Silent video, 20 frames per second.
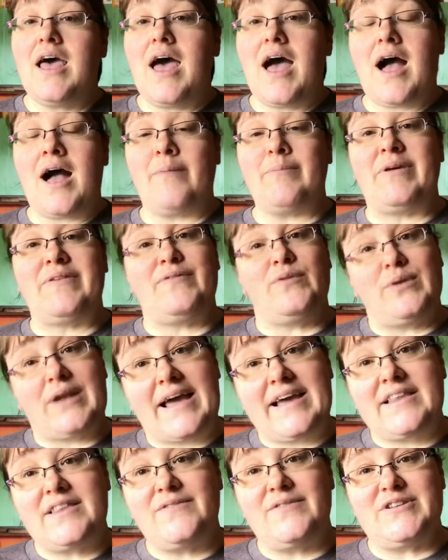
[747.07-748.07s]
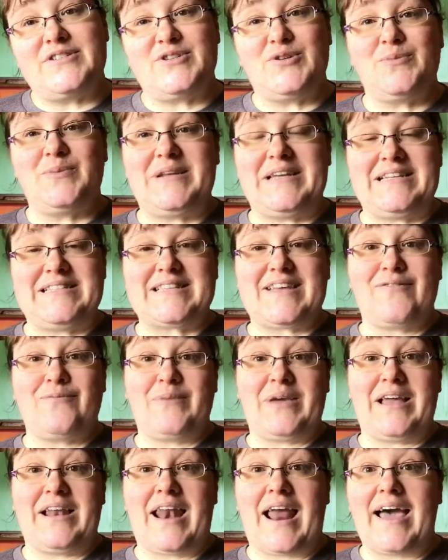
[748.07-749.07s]
If you like the video, please give
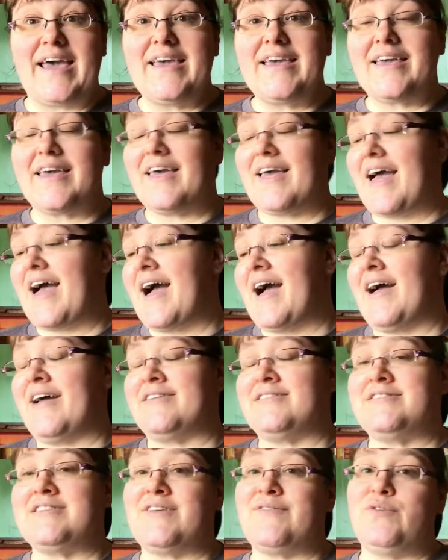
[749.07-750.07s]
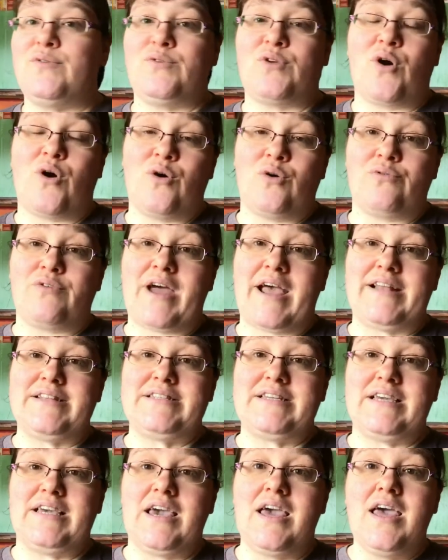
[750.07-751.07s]
me a like, and if you're not
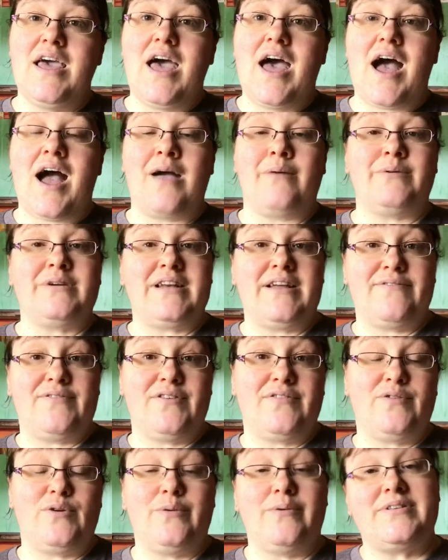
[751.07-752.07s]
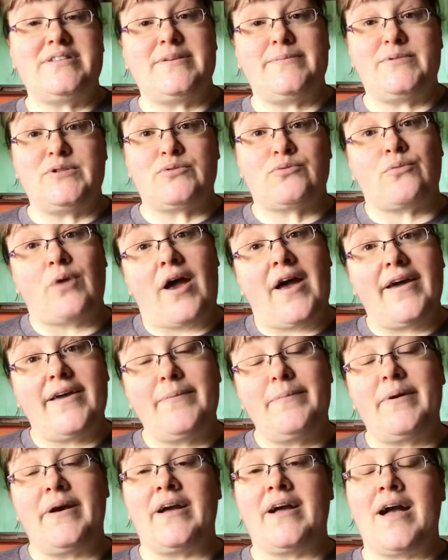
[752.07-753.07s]
already, I would love it if you would
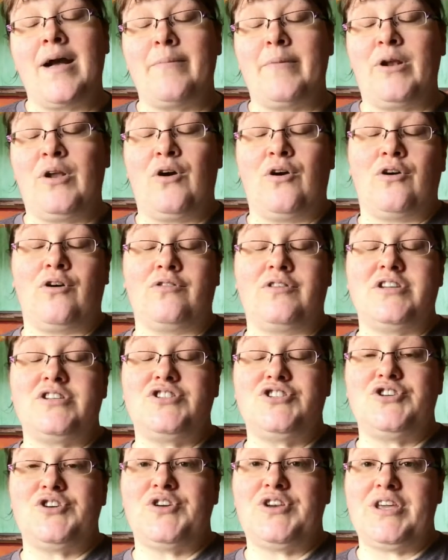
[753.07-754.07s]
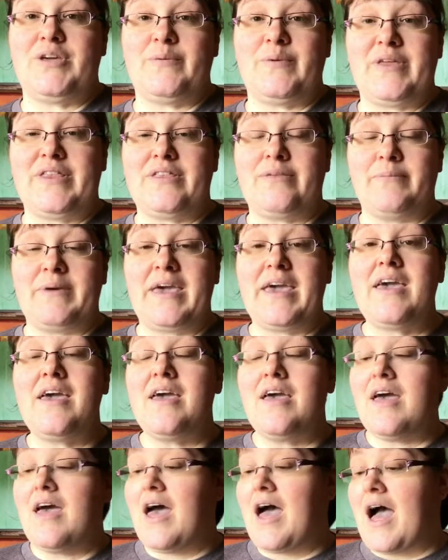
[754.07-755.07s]
subscribe and come along on this journey with me.
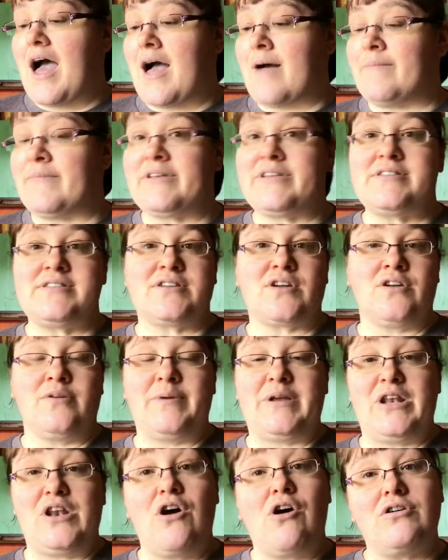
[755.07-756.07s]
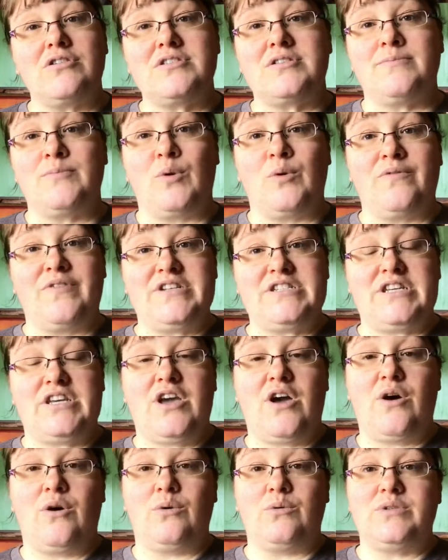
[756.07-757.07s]
It's going to be lots more
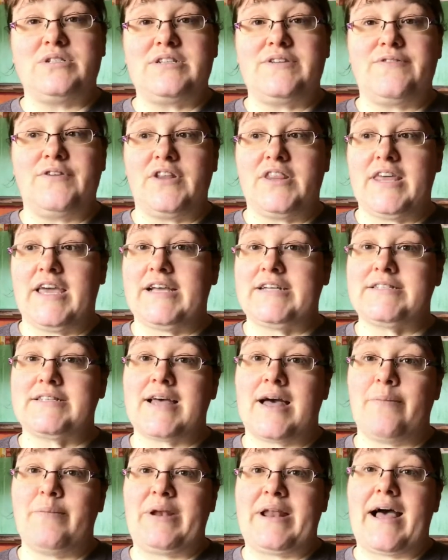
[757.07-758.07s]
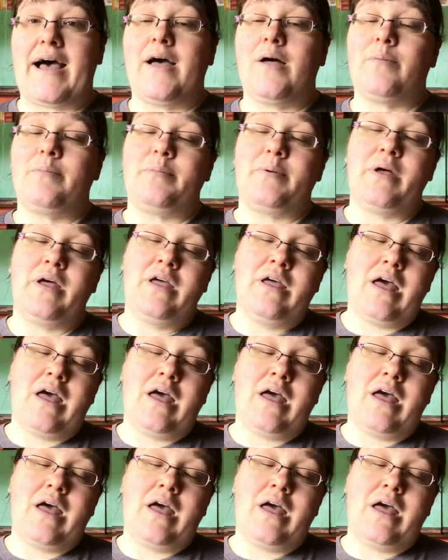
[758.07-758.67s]
videos, different things coming up.